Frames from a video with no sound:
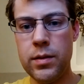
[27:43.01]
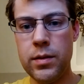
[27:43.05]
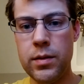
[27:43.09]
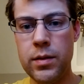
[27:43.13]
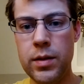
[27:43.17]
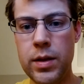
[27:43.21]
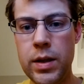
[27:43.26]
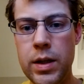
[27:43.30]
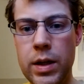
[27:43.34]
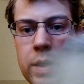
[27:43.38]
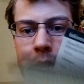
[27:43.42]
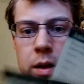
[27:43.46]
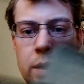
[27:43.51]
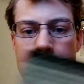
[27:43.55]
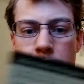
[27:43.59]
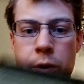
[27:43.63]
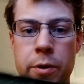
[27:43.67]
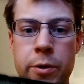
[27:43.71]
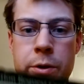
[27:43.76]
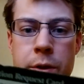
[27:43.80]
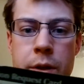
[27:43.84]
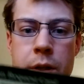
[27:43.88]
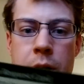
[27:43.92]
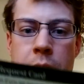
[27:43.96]
the
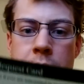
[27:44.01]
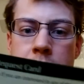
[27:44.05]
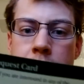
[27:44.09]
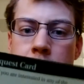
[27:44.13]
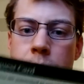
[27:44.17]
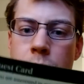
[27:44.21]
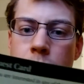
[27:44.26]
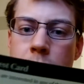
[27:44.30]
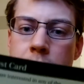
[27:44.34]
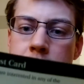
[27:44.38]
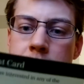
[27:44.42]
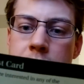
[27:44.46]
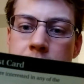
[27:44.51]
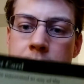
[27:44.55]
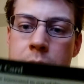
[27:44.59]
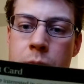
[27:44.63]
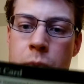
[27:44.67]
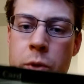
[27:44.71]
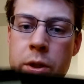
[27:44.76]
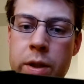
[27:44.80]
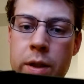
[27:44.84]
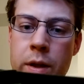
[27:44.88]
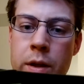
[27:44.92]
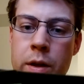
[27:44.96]
conclusion, I didn't write down
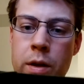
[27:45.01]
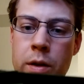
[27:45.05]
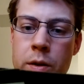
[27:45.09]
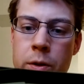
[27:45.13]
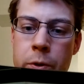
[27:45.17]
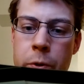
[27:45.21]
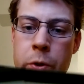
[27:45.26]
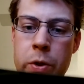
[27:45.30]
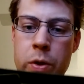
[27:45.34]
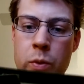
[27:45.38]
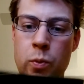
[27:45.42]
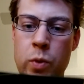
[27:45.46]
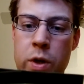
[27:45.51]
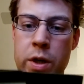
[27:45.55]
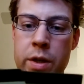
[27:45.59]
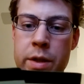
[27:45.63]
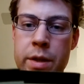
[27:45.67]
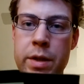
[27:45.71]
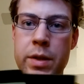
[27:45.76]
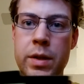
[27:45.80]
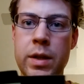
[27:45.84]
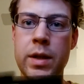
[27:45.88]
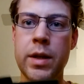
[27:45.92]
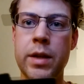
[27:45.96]
what the conclusion
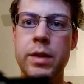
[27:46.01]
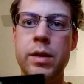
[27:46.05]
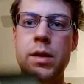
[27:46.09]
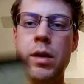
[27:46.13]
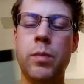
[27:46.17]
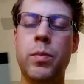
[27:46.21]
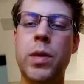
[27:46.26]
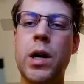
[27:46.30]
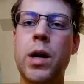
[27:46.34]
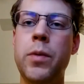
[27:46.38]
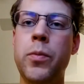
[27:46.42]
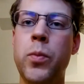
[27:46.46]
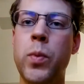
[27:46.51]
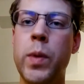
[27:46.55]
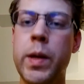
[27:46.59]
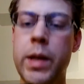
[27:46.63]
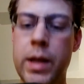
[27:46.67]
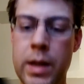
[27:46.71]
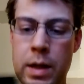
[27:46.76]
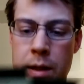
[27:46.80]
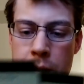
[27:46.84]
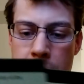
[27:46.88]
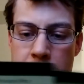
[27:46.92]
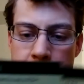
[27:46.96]
was, because they probably
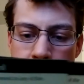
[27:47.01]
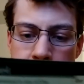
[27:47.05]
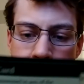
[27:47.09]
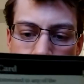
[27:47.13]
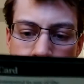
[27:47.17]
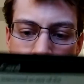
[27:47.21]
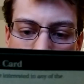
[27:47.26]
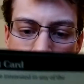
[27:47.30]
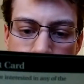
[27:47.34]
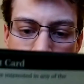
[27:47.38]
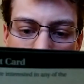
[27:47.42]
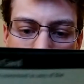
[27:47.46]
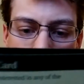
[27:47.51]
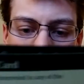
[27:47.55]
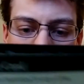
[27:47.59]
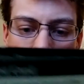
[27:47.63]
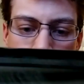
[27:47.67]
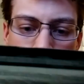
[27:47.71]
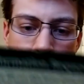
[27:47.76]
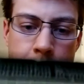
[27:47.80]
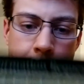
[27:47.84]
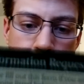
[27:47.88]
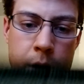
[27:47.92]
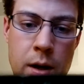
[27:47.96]
didn't give it.
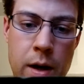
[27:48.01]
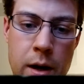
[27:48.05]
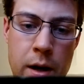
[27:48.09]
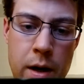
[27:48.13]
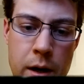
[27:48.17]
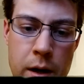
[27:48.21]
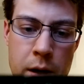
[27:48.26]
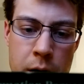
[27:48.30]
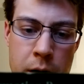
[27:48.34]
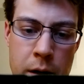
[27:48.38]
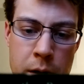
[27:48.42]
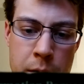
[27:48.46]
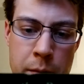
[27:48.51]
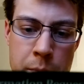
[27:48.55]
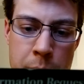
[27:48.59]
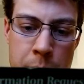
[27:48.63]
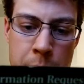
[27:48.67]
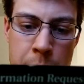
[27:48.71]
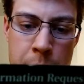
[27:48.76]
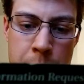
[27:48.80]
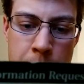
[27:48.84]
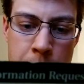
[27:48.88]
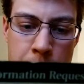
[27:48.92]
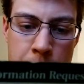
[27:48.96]
I'm